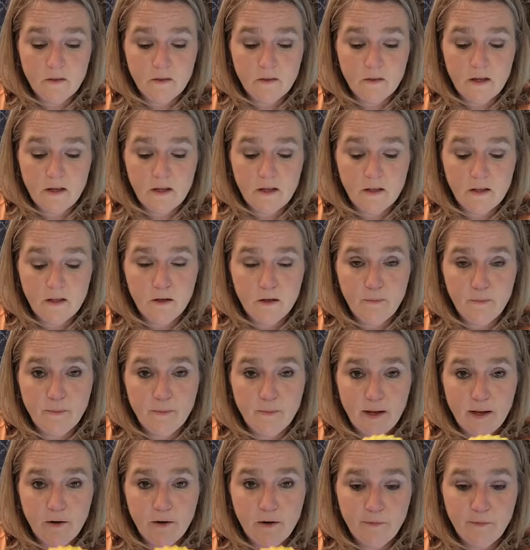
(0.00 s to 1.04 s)
little
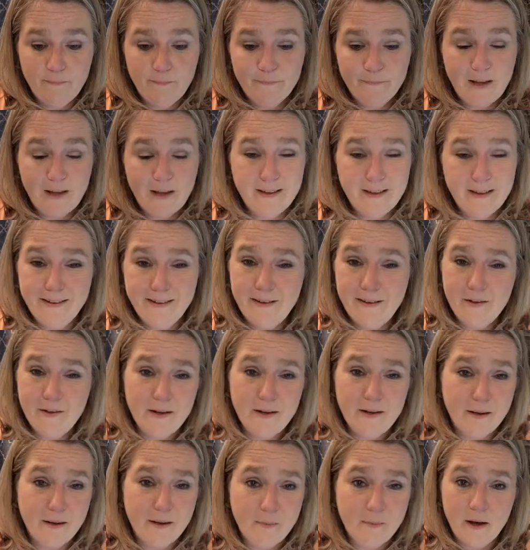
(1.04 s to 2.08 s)
metal, they
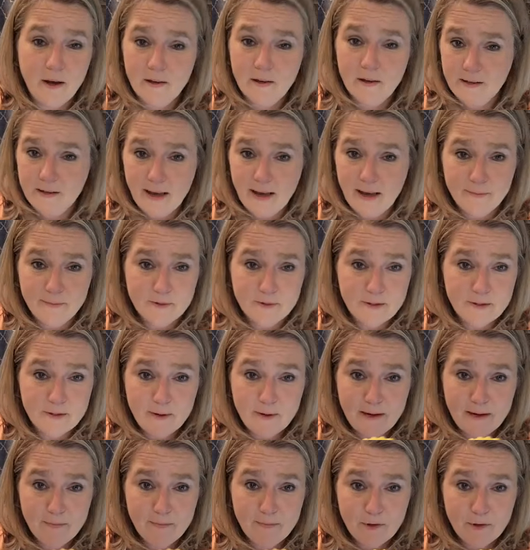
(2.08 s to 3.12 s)
look like bottle caps to
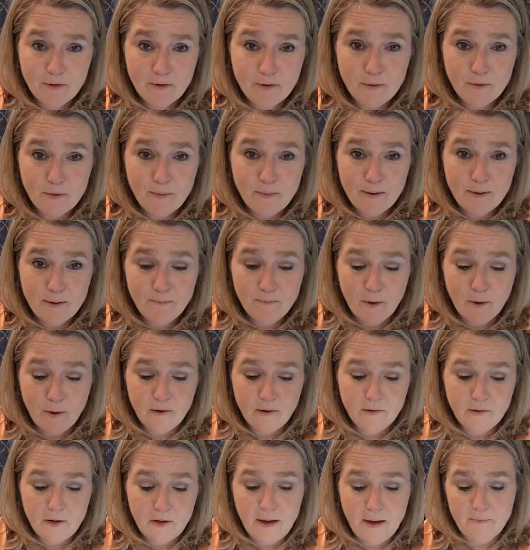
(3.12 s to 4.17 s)
me, but they're the big
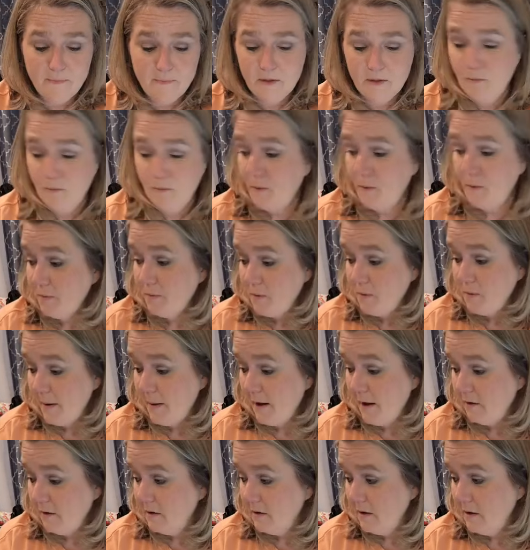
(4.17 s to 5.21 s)
bottle caps. They're probably
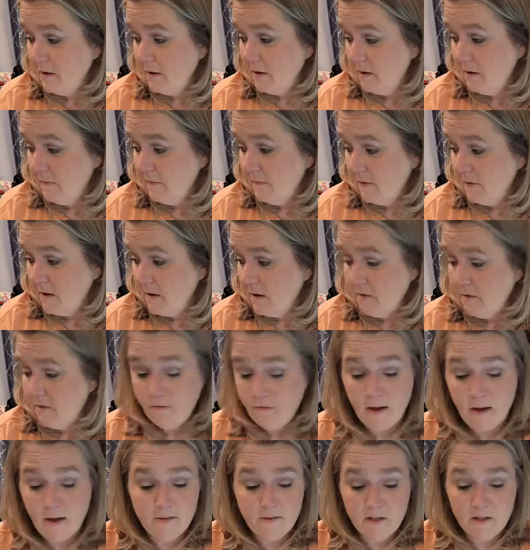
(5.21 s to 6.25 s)
about
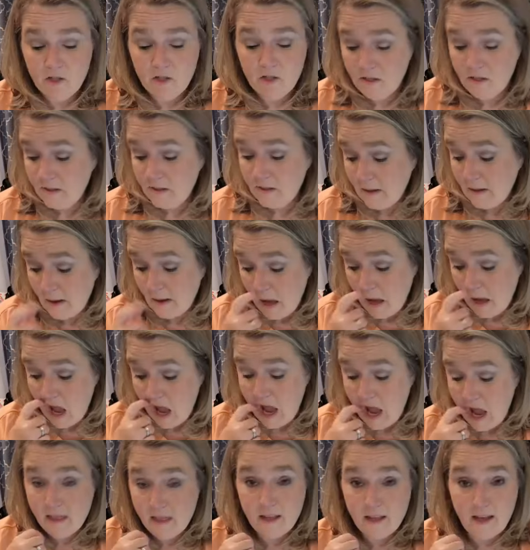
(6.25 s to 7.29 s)
5 inches,
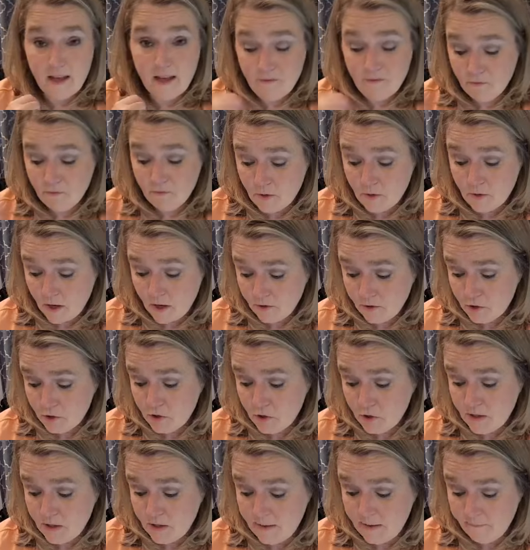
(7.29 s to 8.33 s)
and they came from Dollar
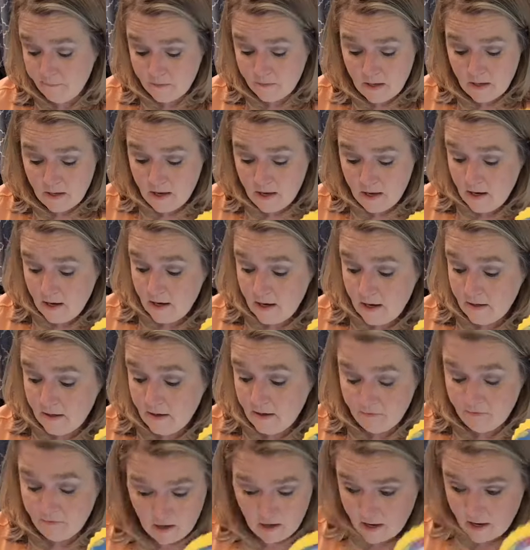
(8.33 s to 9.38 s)
Tree. And then
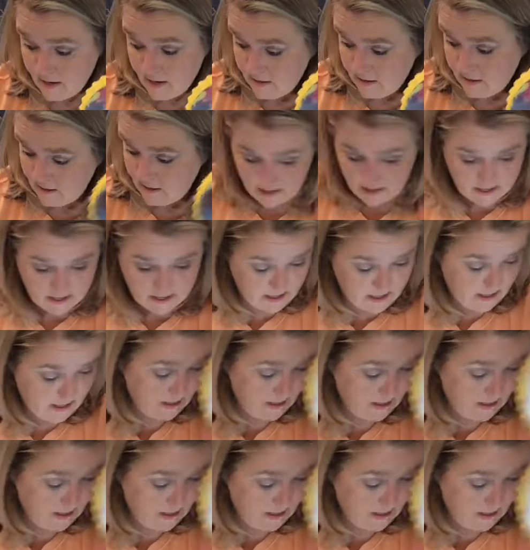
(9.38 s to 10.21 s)
I've got a,